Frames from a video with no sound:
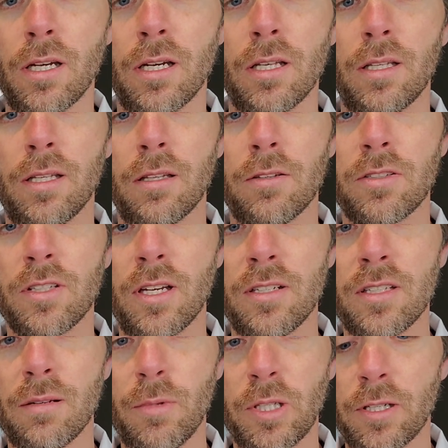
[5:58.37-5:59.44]
And the other side
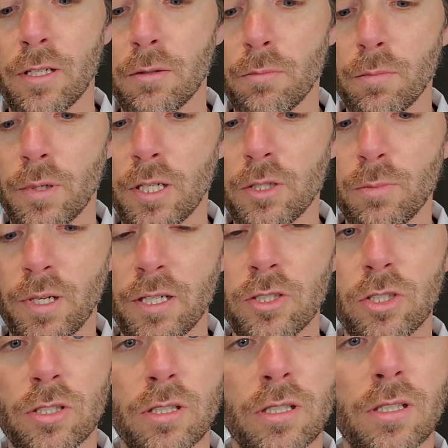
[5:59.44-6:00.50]
similar. Brush, brush,
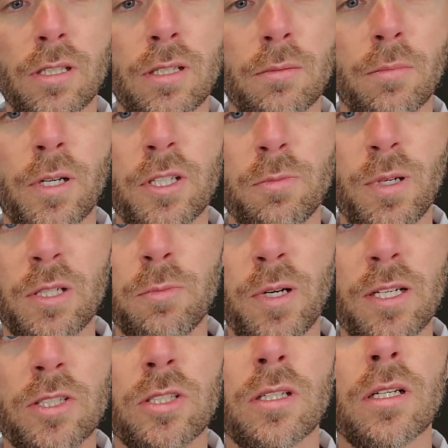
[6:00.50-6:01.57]
brush, brush,
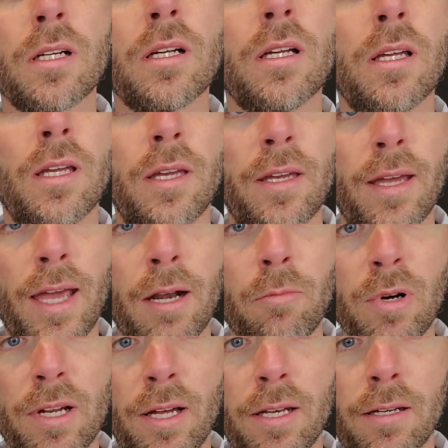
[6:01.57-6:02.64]
brush. And we're done.